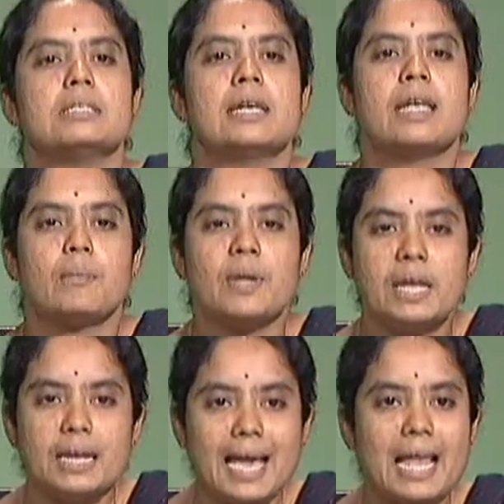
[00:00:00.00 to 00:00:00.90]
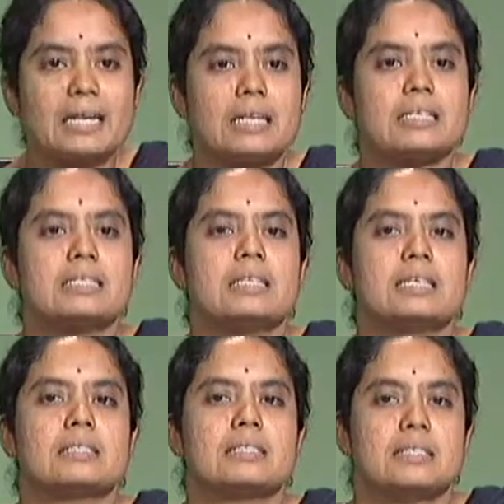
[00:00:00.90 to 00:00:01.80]
the chemical
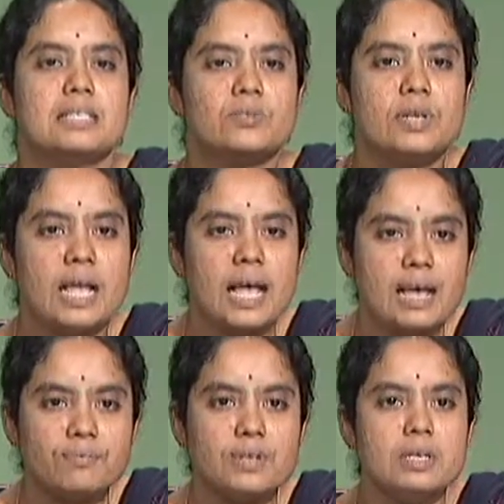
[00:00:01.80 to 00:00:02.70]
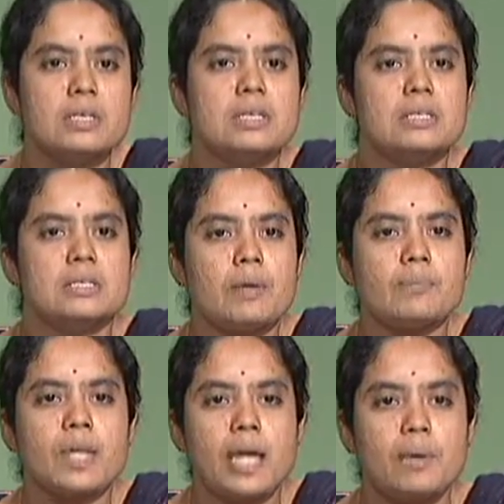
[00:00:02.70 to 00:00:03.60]
characteristics. It will have
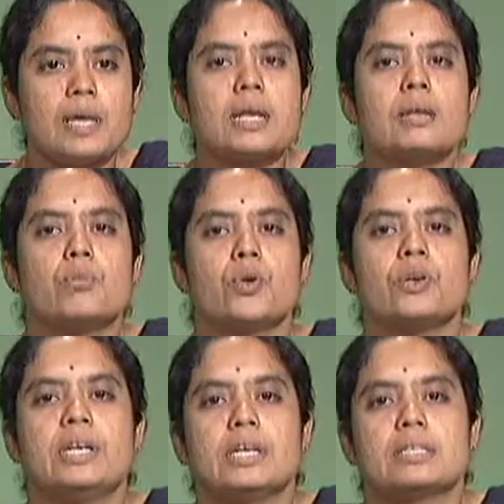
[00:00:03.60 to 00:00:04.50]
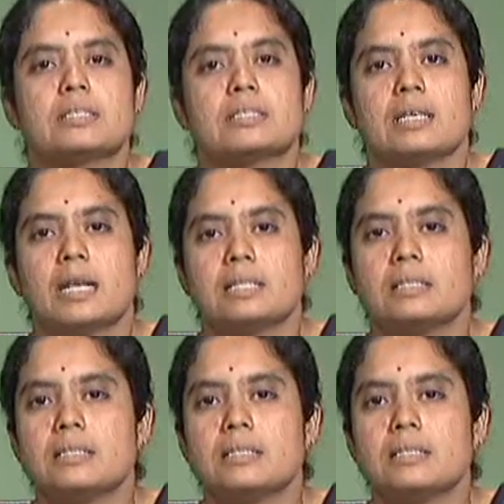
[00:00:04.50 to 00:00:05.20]
some chemical impurities. And the